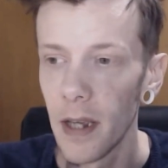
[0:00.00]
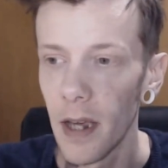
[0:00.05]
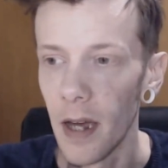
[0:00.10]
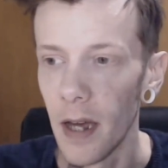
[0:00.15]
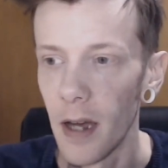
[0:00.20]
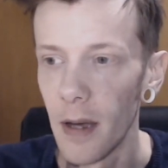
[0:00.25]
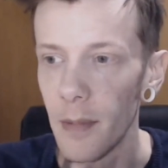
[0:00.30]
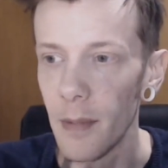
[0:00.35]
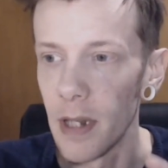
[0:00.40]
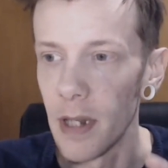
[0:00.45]

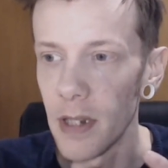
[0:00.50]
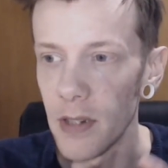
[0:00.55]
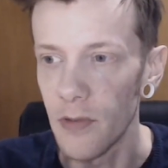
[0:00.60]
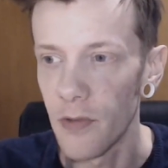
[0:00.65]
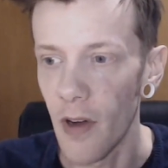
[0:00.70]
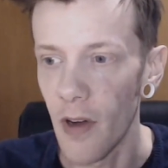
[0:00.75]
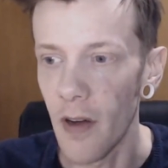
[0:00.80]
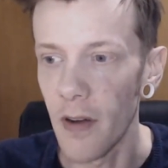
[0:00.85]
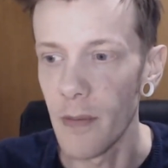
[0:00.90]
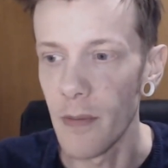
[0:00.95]
Um, it's
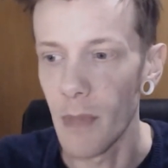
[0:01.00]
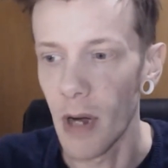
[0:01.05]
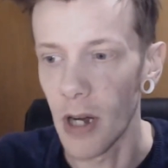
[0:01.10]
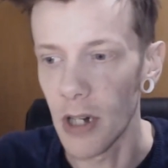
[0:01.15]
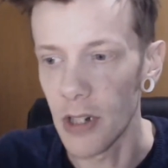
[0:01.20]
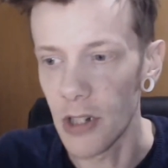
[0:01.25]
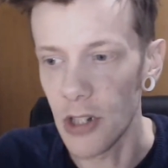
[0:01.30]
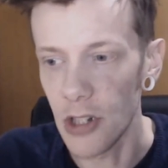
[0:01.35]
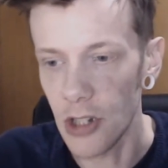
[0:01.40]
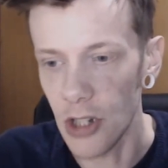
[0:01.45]
very
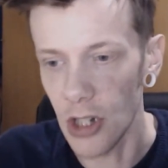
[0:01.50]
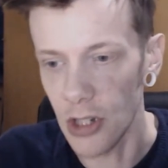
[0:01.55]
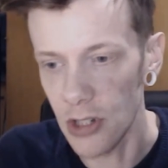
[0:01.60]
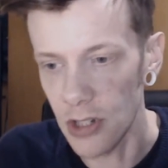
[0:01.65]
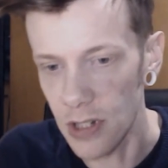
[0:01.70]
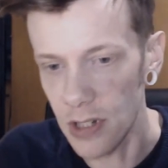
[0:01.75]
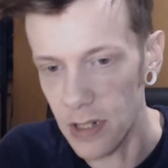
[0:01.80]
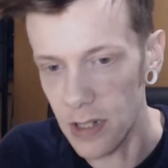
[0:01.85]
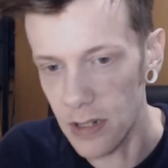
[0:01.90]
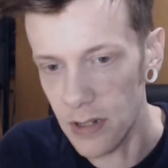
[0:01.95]
much just
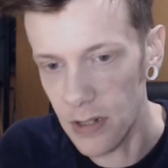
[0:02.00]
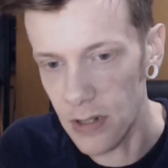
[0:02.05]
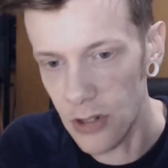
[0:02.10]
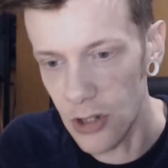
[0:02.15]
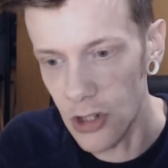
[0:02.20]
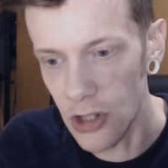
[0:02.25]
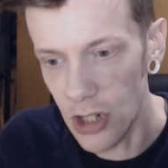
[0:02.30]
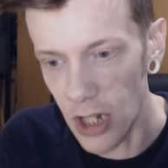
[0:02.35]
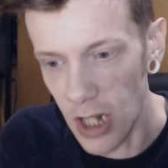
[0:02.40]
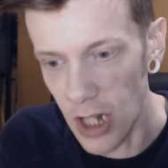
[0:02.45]

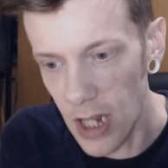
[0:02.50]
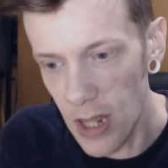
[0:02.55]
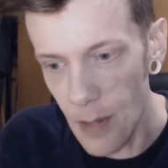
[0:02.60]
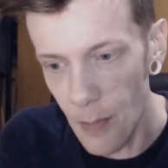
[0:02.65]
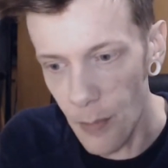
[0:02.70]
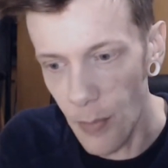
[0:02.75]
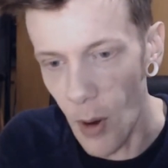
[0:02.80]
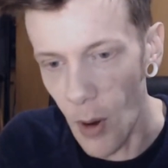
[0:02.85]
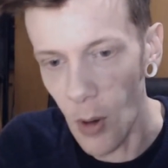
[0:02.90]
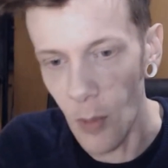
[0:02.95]
just in the
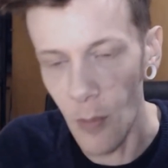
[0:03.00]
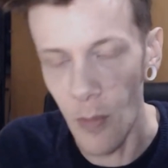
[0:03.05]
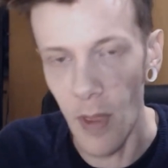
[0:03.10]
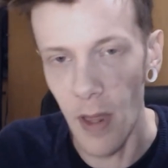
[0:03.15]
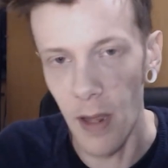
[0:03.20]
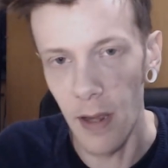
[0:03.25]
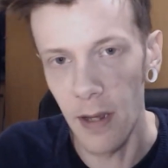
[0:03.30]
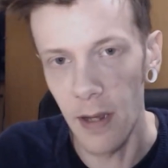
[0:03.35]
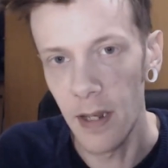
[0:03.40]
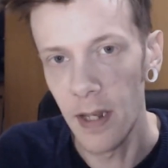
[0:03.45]
bottom
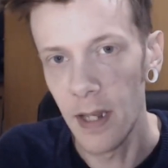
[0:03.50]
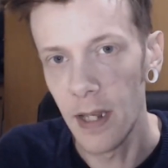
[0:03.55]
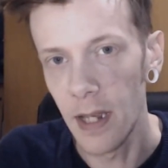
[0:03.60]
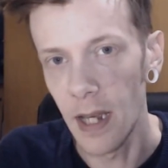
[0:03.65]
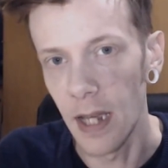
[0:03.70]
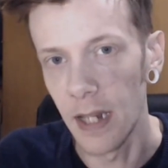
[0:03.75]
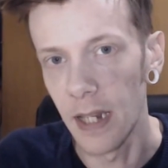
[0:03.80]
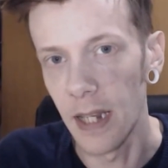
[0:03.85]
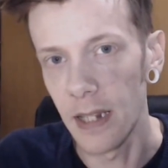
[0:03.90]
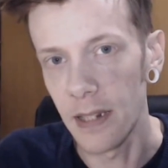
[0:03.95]
there,
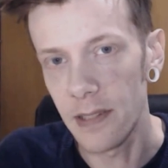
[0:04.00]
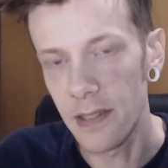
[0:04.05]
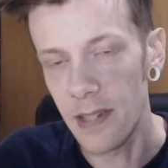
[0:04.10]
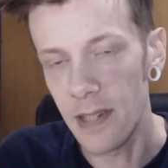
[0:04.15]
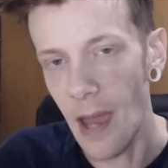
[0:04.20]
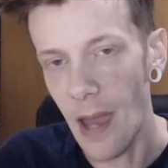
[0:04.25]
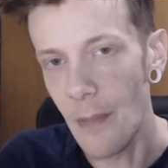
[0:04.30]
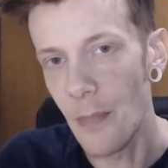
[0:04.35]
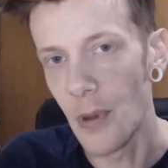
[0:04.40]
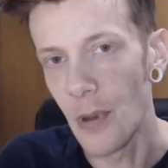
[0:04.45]
and it
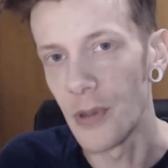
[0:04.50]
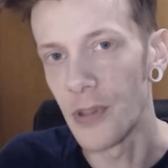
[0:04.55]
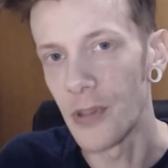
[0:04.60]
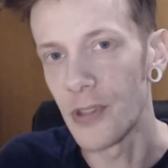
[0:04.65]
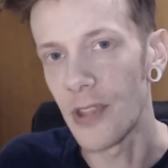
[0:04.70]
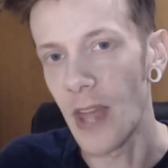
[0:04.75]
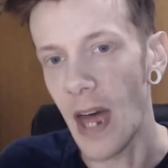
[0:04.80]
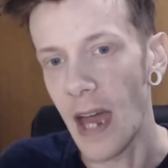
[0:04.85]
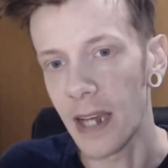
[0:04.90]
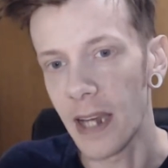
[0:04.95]
tempers
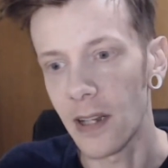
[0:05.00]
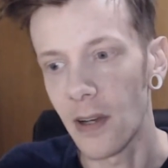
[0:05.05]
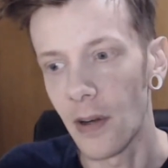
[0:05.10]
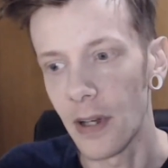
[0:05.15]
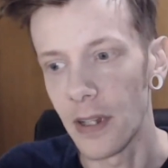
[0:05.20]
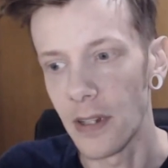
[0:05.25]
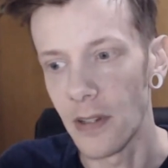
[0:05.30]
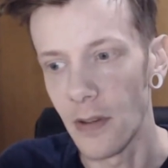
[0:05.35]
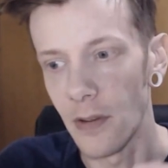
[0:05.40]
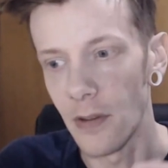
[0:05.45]
that
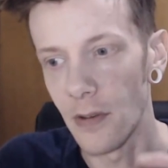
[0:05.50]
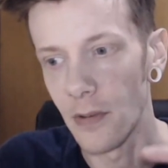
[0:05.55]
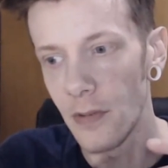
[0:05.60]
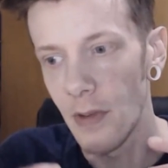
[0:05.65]
kind of